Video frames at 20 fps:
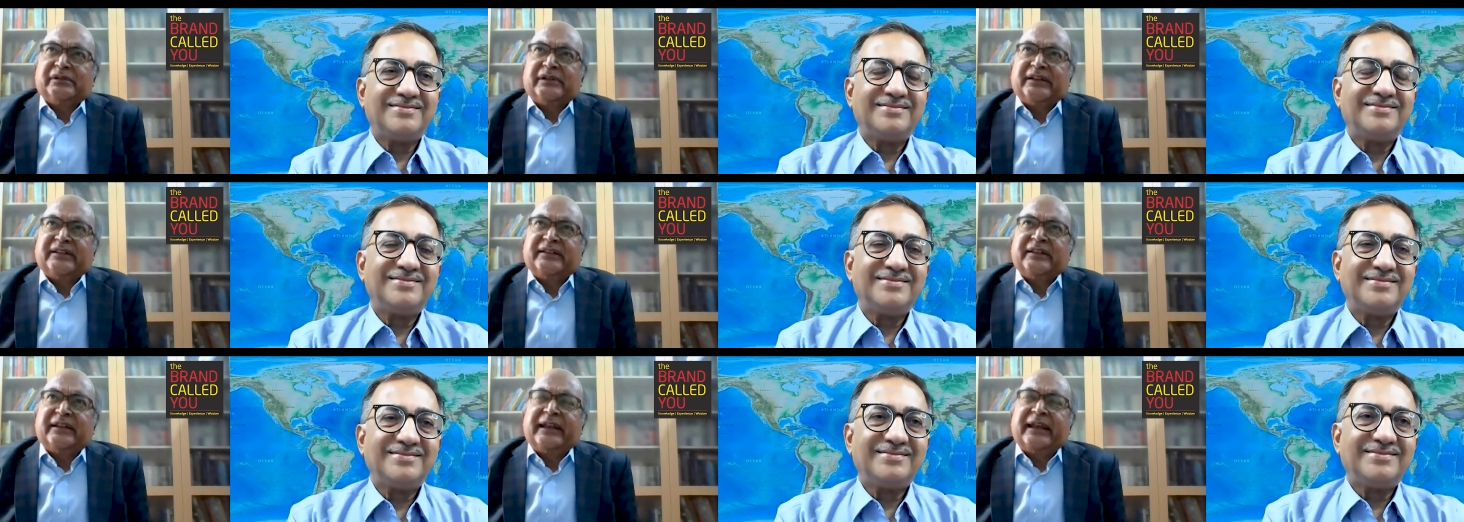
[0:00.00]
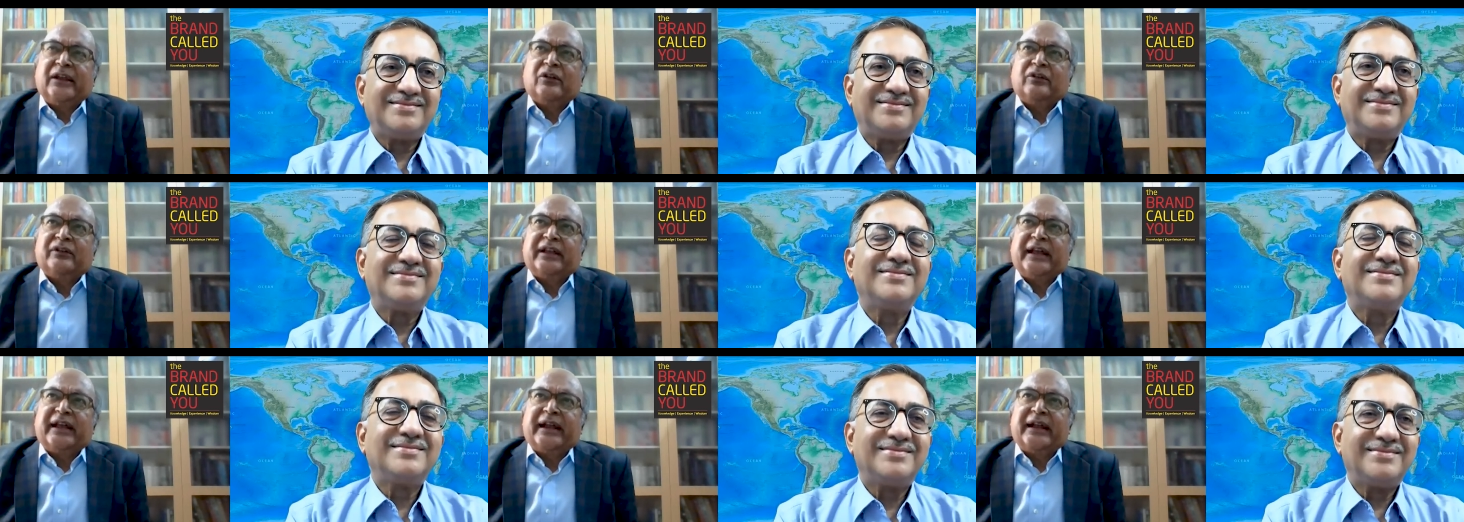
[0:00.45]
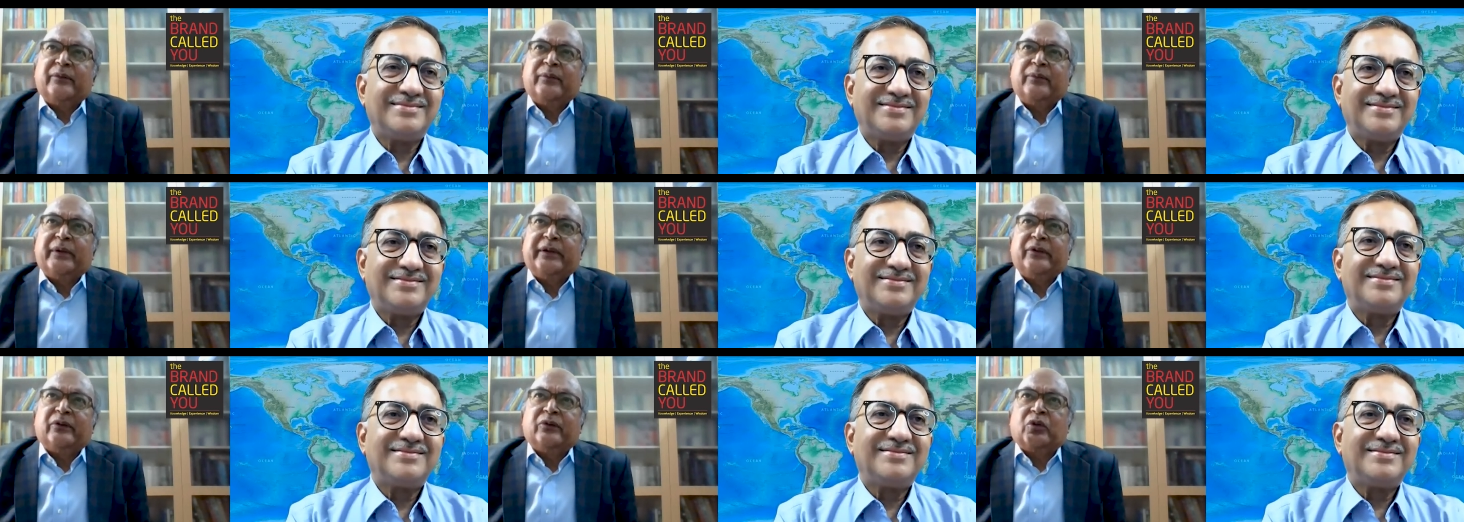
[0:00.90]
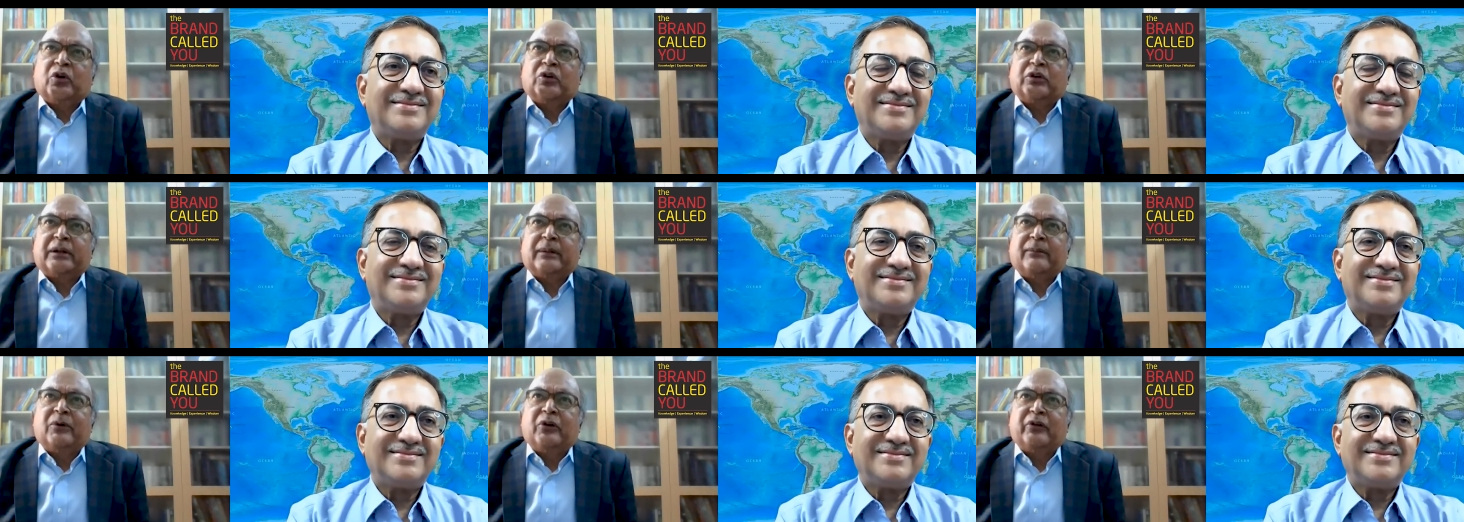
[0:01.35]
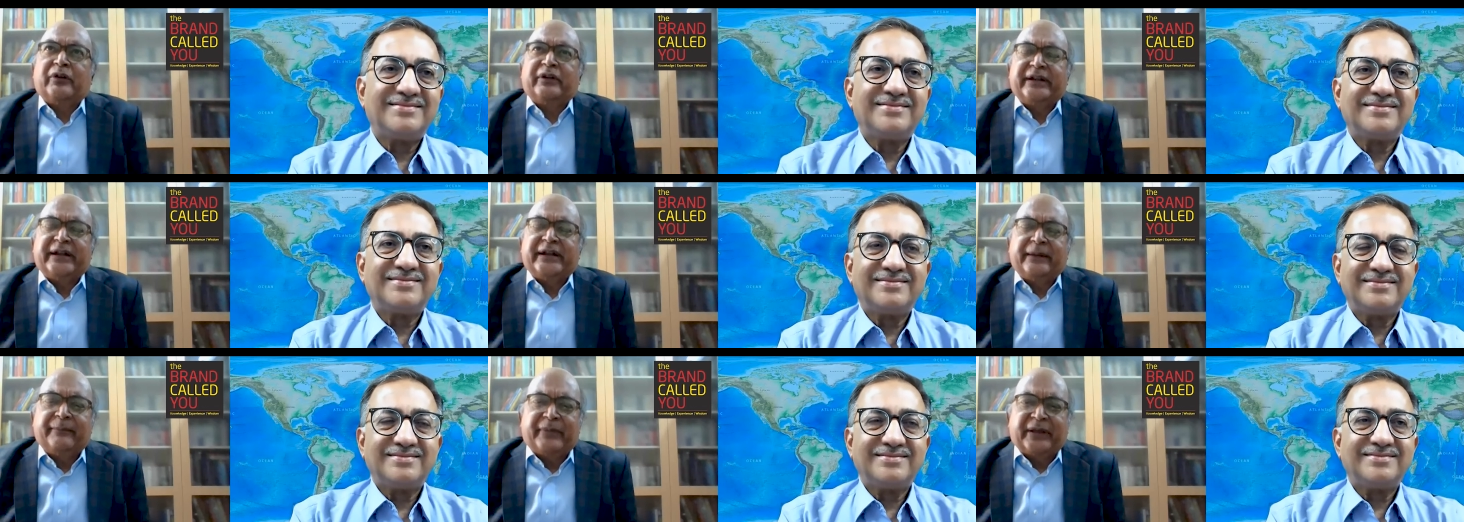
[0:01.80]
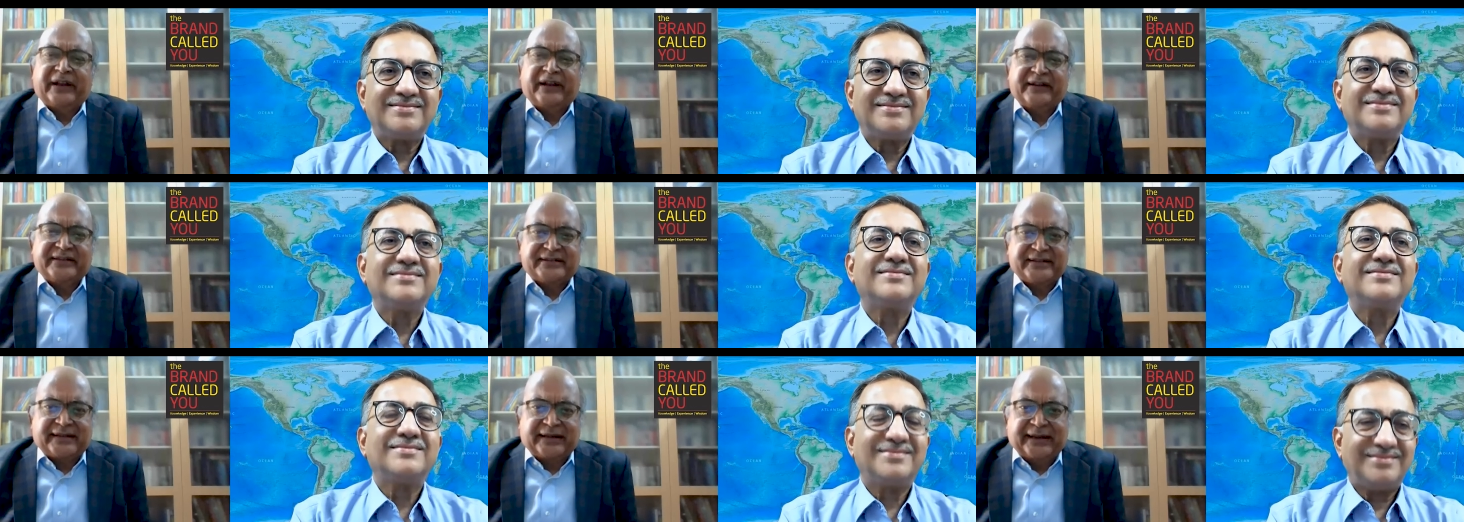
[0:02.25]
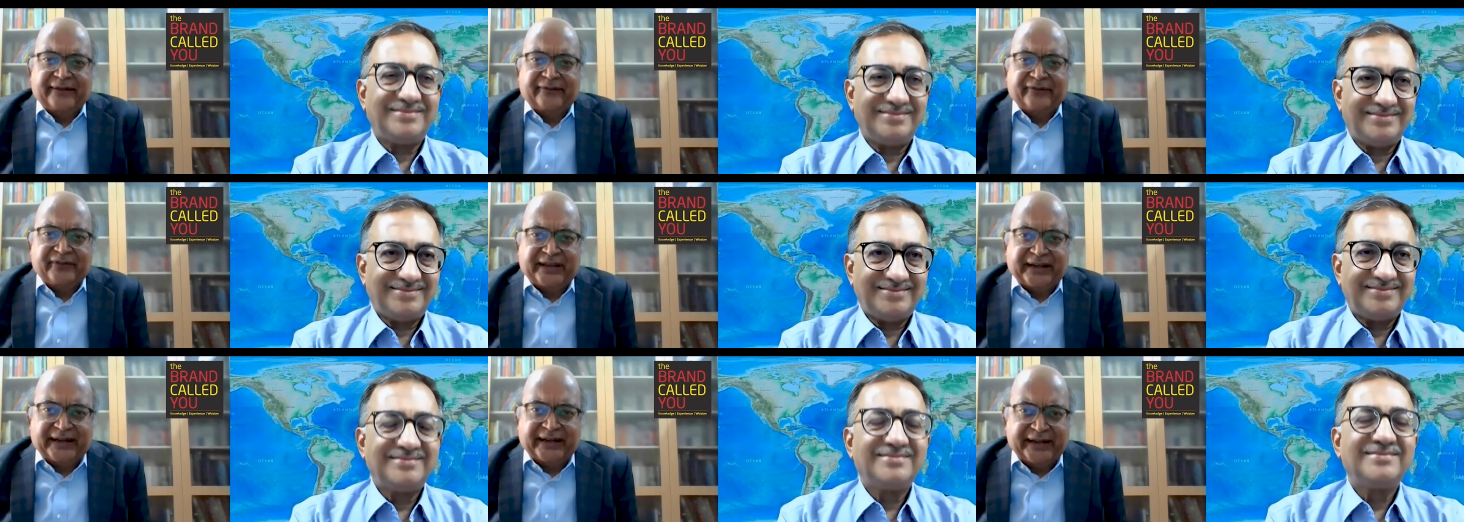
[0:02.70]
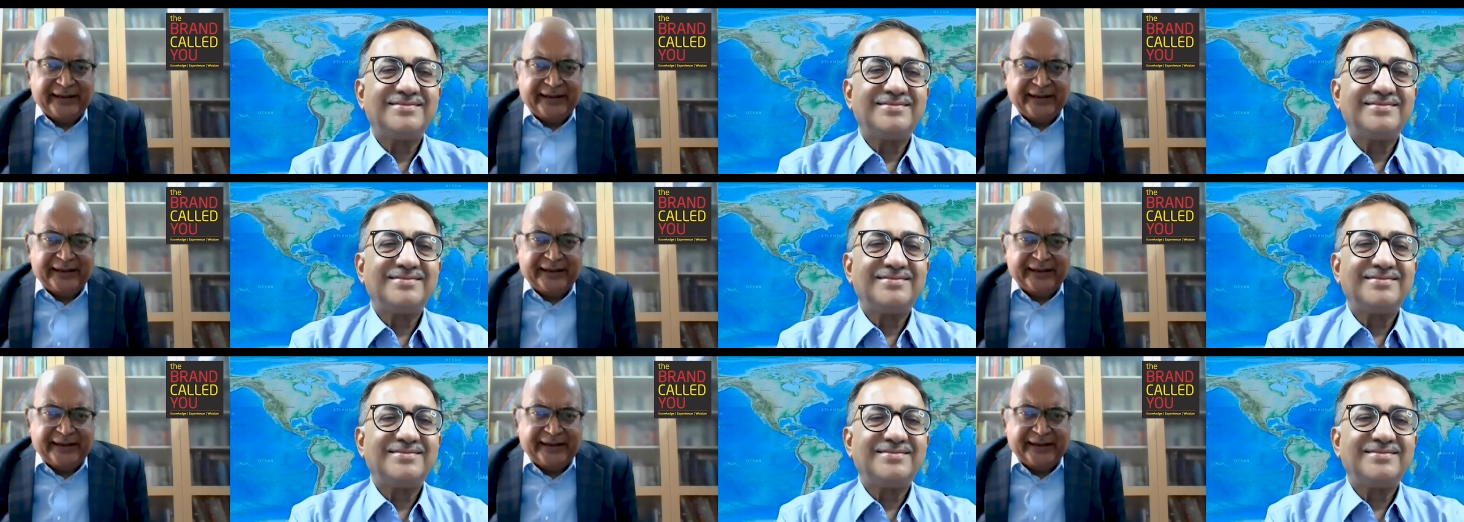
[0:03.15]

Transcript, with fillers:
Speaker 1: hit the nail on the head when you talked about Indian parents and everything.